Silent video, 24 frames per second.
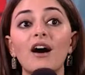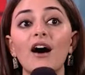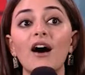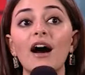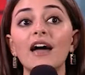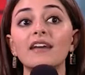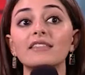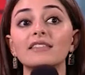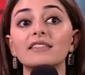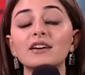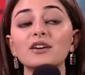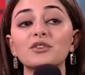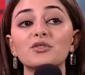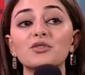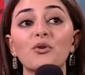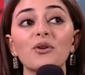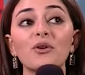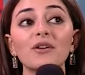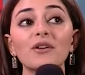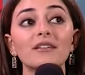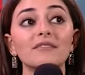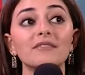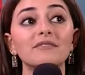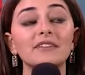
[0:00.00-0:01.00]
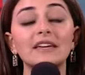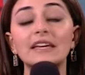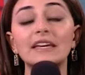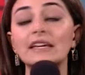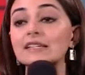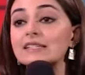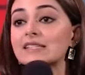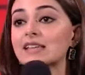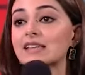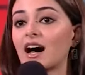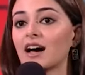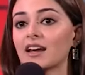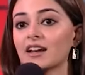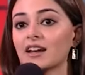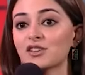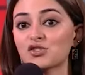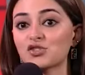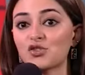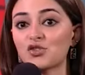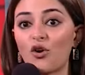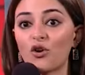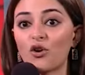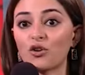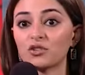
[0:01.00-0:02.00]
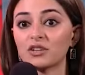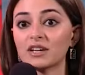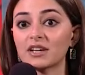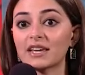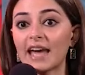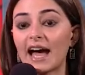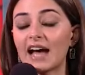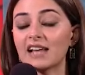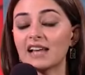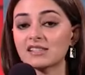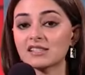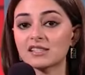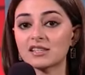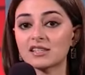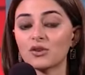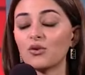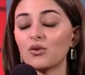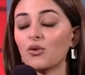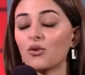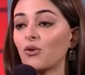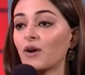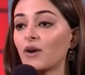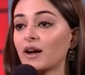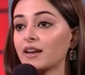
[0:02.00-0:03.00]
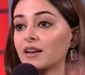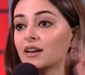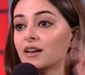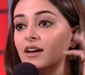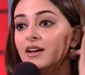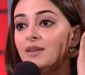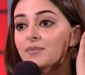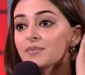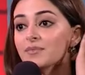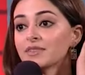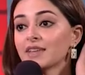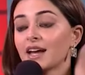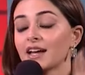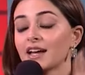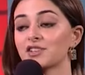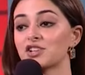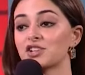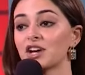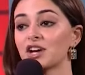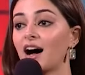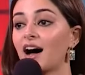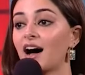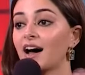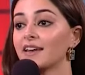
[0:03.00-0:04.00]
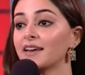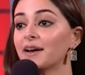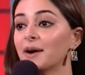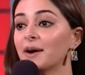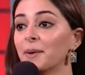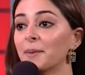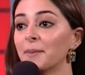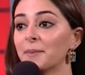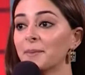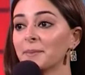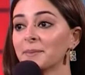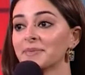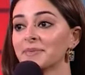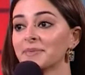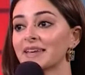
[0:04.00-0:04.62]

uh, that whole Veer-Zaara song on the Casio and that Janam